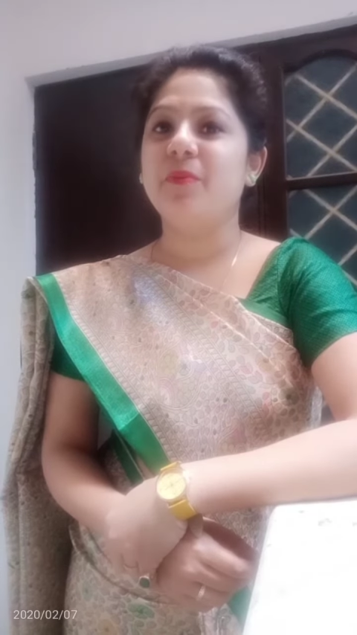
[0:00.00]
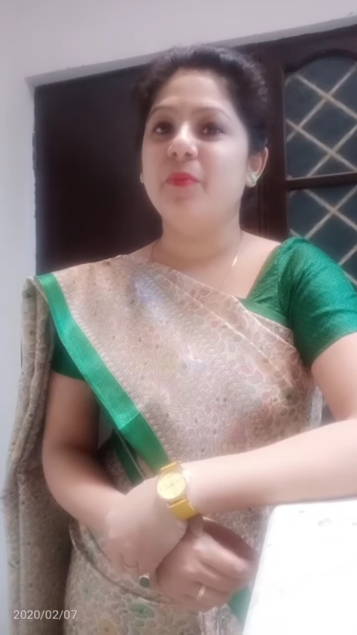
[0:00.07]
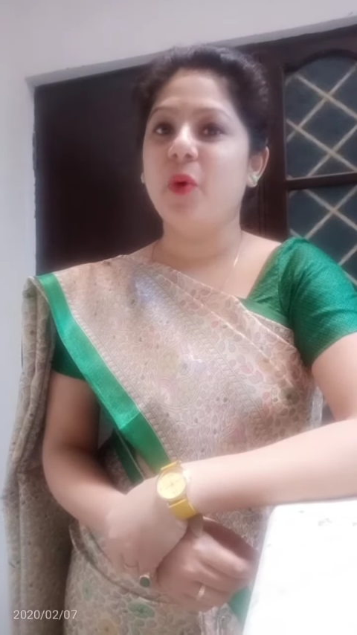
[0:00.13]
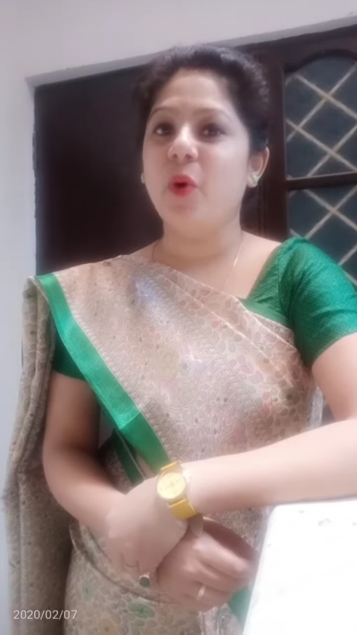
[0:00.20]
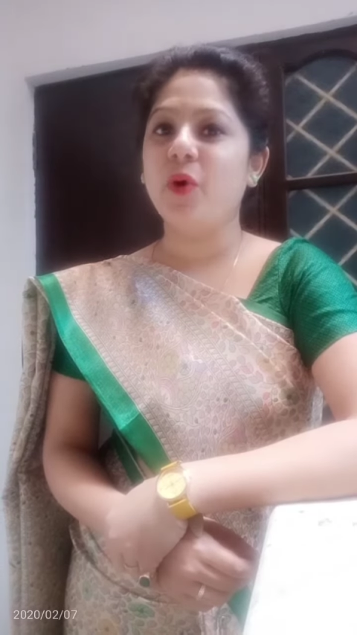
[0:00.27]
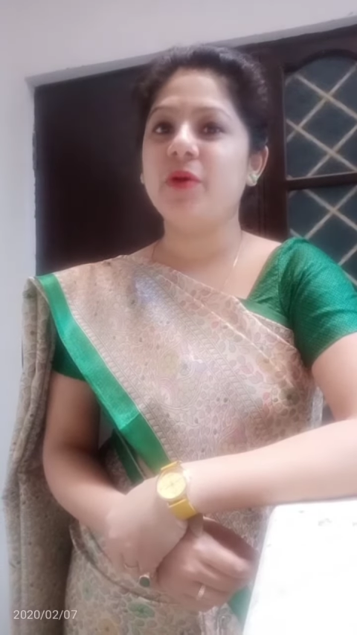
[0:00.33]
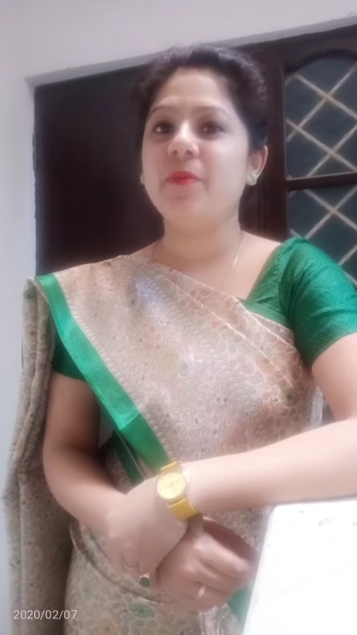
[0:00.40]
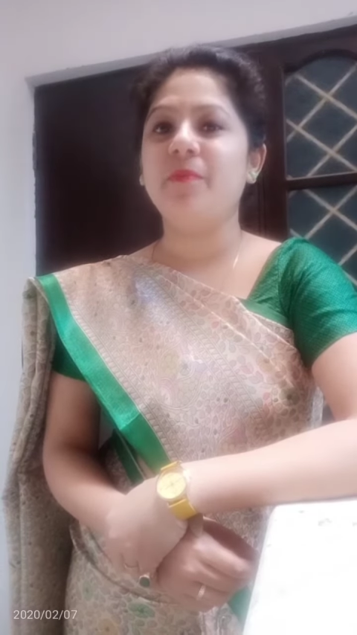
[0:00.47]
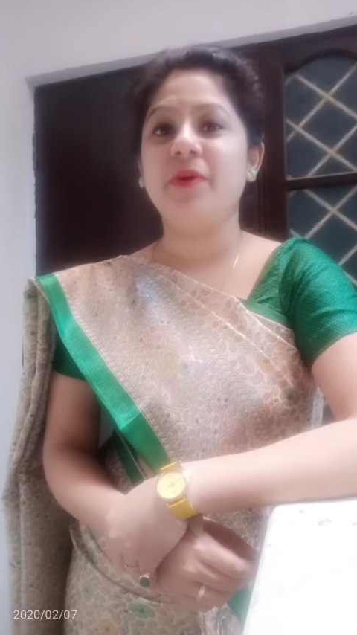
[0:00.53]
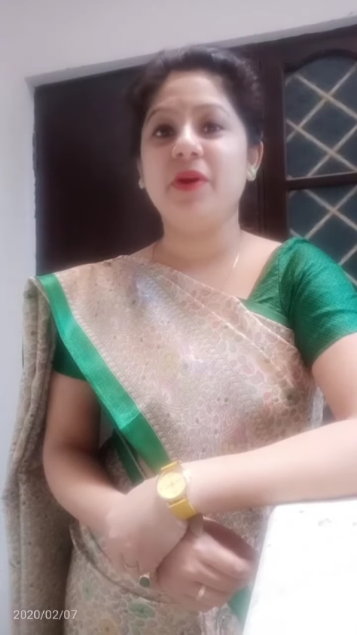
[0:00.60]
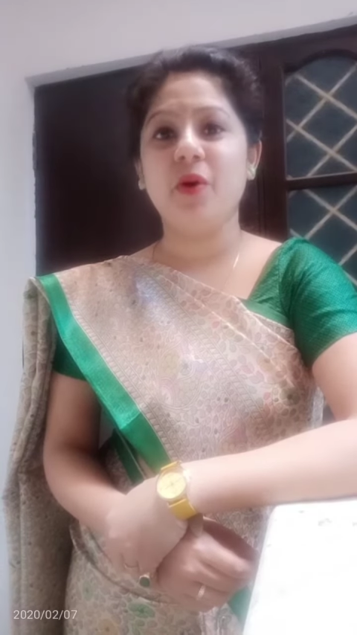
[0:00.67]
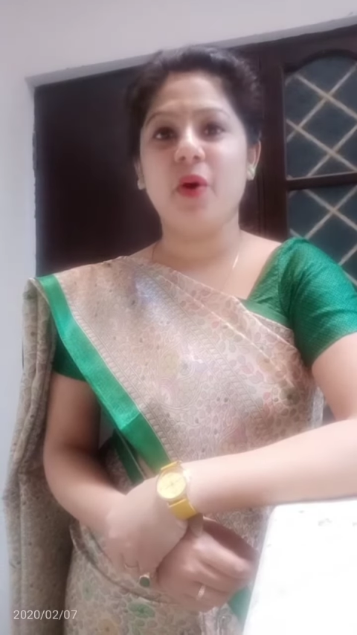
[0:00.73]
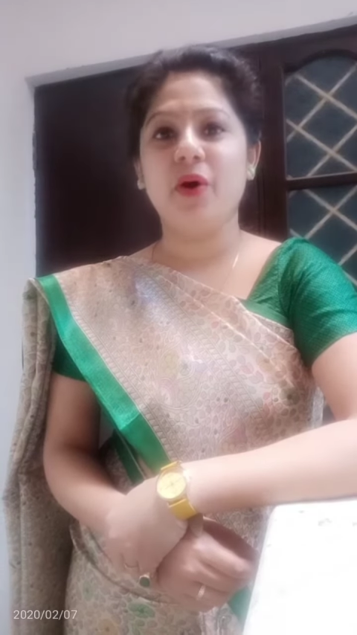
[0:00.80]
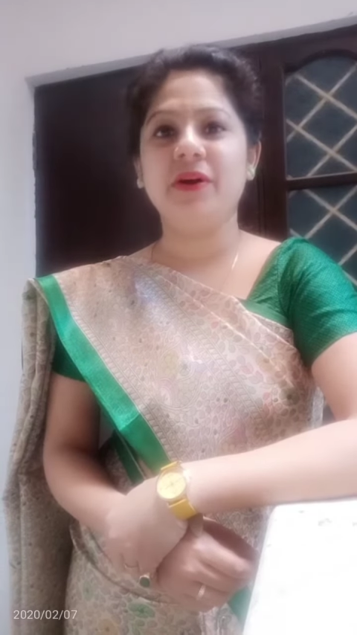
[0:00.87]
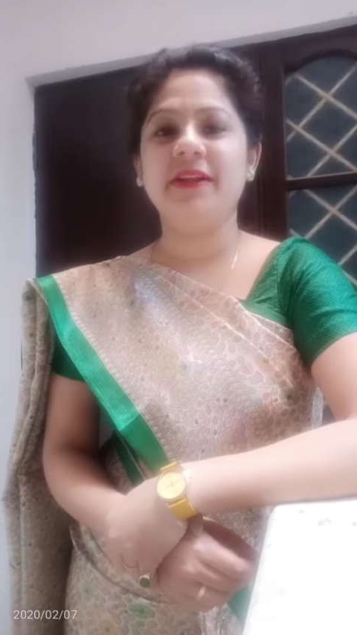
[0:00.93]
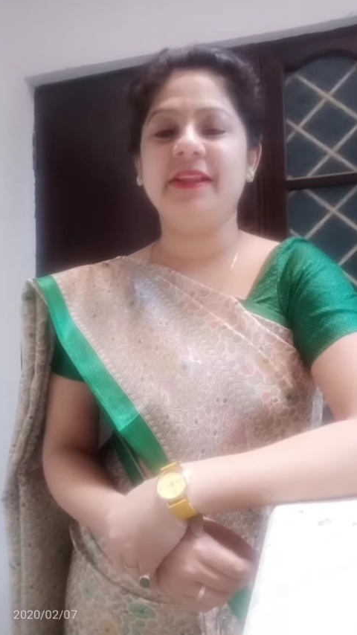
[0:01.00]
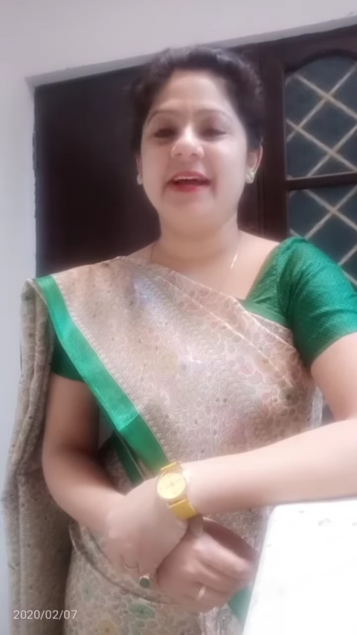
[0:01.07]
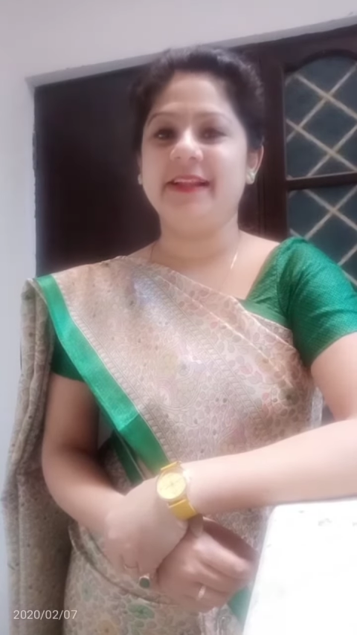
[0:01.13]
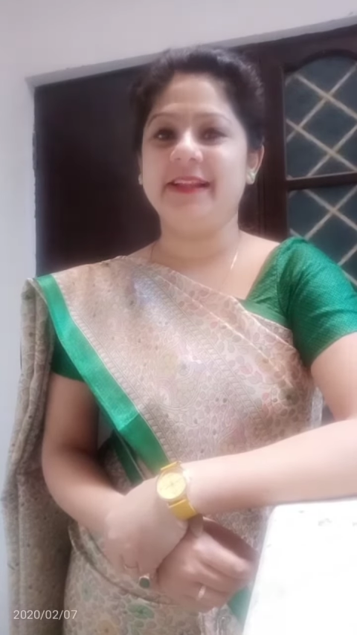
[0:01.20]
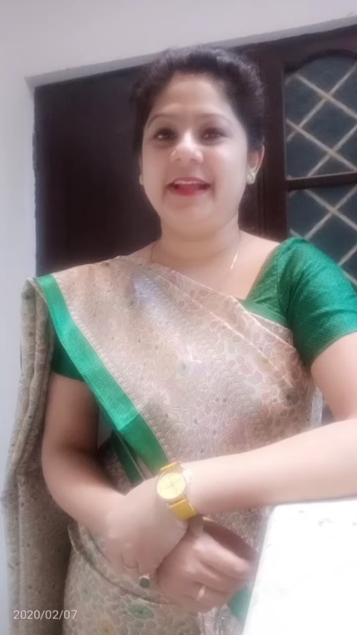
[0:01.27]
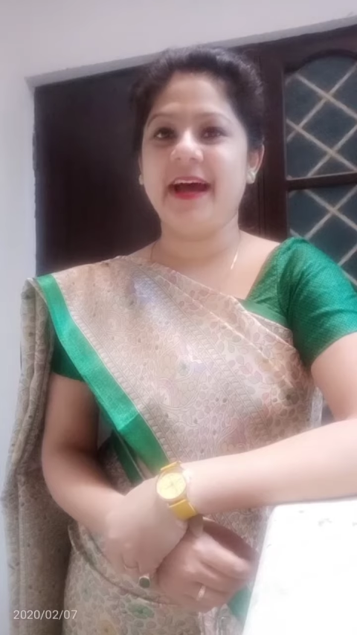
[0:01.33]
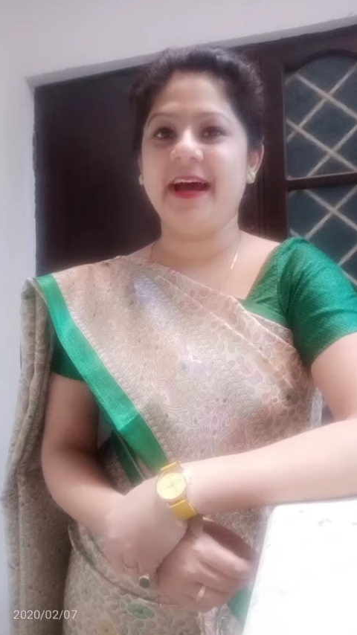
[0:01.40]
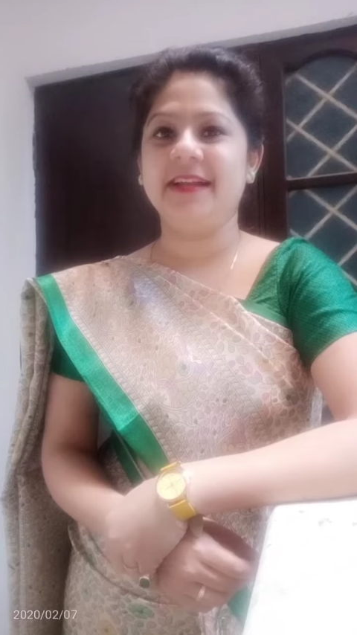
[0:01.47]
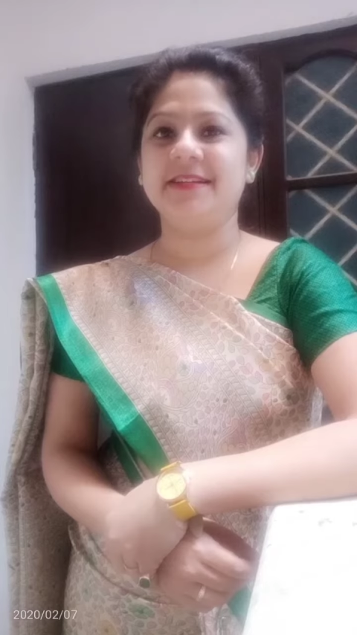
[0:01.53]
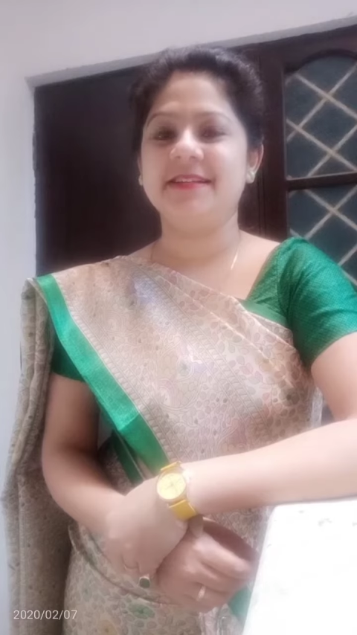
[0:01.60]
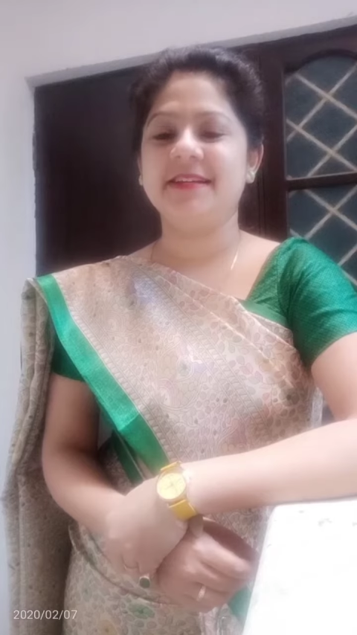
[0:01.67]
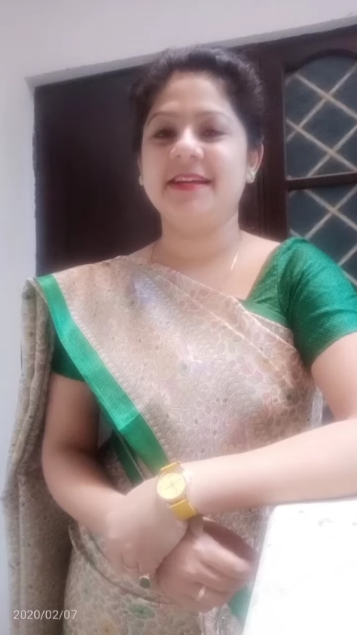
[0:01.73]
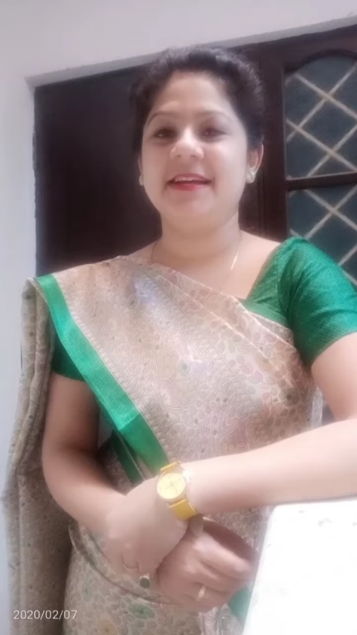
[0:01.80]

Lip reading: more beyond than that.